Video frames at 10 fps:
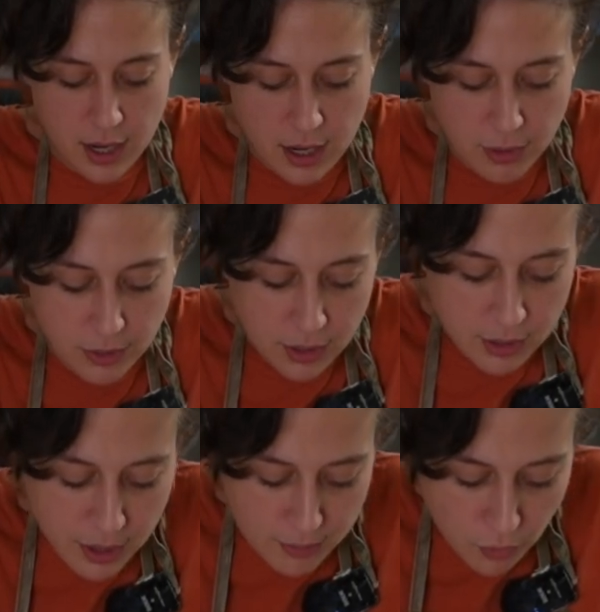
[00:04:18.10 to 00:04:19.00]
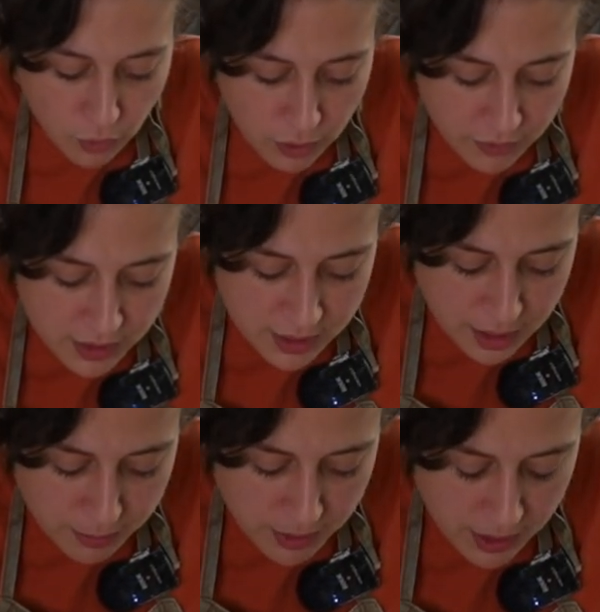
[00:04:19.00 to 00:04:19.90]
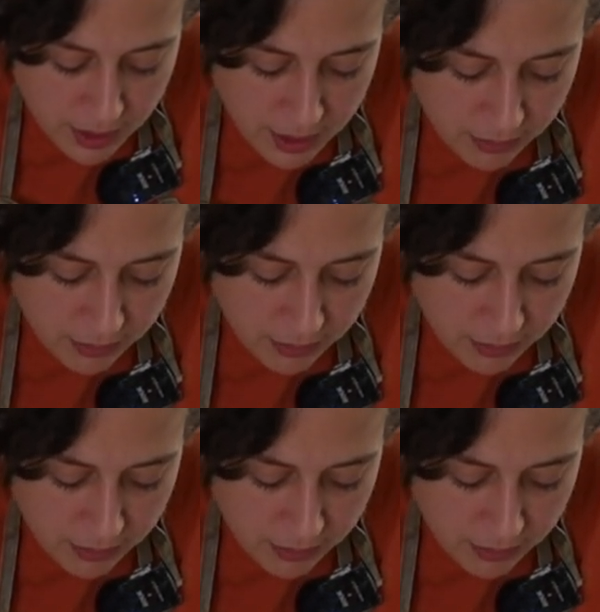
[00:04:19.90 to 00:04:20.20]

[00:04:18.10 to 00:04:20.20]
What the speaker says: I want to create more of a dip here.